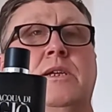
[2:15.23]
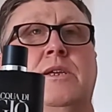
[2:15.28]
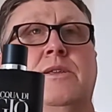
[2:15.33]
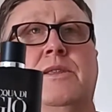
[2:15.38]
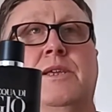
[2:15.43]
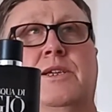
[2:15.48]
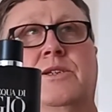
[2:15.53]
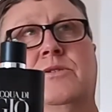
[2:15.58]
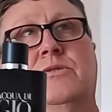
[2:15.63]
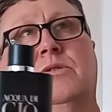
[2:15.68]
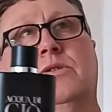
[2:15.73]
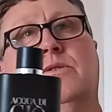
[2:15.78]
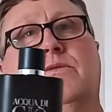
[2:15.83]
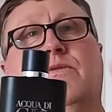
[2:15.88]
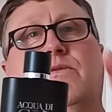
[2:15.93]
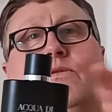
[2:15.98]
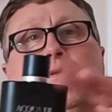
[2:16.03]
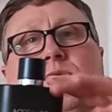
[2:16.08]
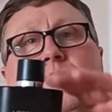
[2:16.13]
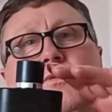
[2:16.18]
That's got the
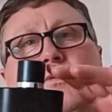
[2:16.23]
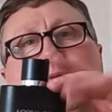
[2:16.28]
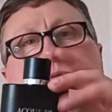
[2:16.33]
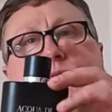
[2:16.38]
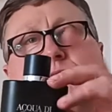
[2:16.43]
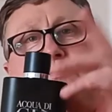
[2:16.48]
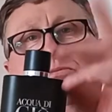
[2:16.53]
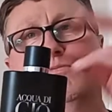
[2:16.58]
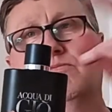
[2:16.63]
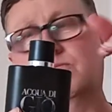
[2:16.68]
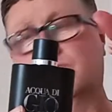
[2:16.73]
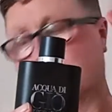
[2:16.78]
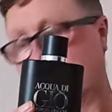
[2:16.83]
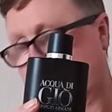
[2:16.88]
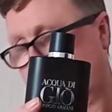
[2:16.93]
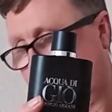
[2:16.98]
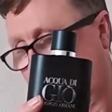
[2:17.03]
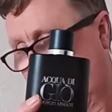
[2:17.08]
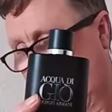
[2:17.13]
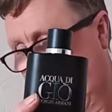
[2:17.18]
floral
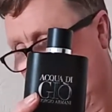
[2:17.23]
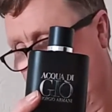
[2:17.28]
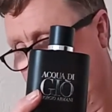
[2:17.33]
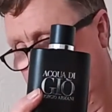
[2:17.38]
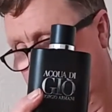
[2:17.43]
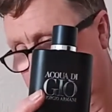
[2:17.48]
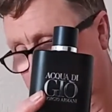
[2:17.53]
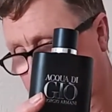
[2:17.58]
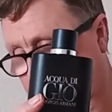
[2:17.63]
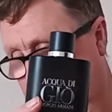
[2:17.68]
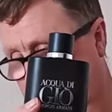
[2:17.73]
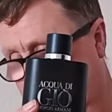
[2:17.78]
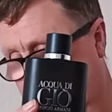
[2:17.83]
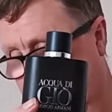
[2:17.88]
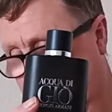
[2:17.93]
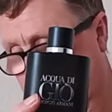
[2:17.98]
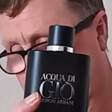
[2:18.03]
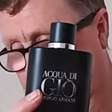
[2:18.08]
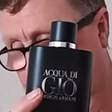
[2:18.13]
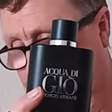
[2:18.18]
side of it
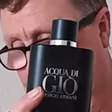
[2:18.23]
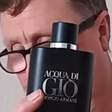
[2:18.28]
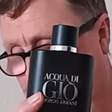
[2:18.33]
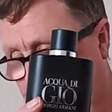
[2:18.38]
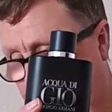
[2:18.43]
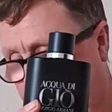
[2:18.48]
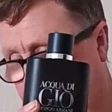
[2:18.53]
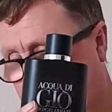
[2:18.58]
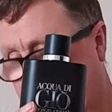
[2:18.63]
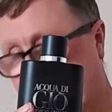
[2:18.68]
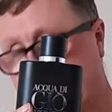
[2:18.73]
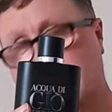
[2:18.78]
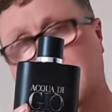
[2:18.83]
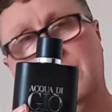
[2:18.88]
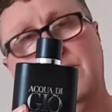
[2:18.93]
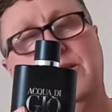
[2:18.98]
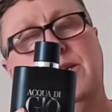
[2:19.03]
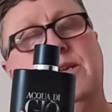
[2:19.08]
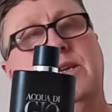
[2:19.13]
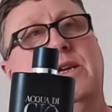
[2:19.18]
and
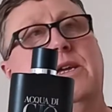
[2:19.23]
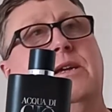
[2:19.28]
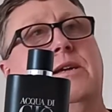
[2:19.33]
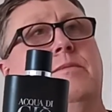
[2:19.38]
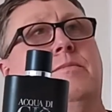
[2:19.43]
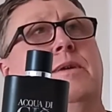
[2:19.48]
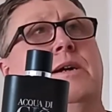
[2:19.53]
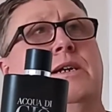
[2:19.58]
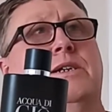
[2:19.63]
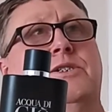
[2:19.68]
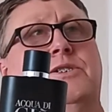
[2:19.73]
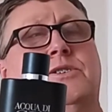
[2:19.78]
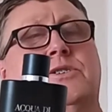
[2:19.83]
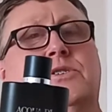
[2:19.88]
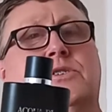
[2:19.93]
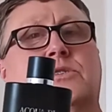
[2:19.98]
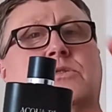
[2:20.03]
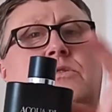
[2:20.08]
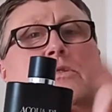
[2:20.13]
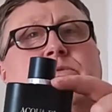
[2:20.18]
the
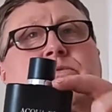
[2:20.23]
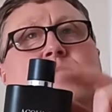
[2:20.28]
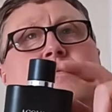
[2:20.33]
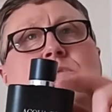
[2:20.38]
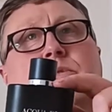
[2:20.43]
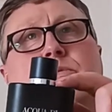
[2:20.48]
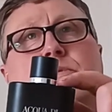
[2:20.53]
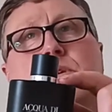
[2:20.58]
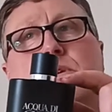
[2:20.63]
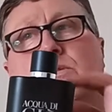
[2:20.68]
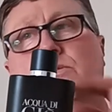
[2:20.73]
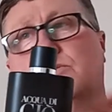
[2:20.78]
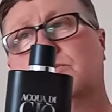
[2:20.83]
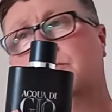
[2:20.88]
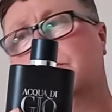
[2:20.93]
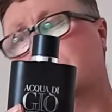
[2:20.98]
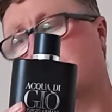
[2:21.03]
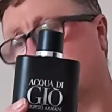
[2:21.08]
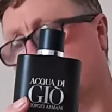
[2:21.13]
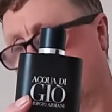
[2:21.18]
herbaceous side from the
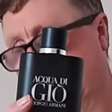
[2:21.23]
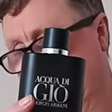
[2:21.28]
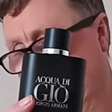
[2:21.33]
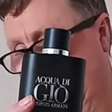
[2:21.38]
raspberry.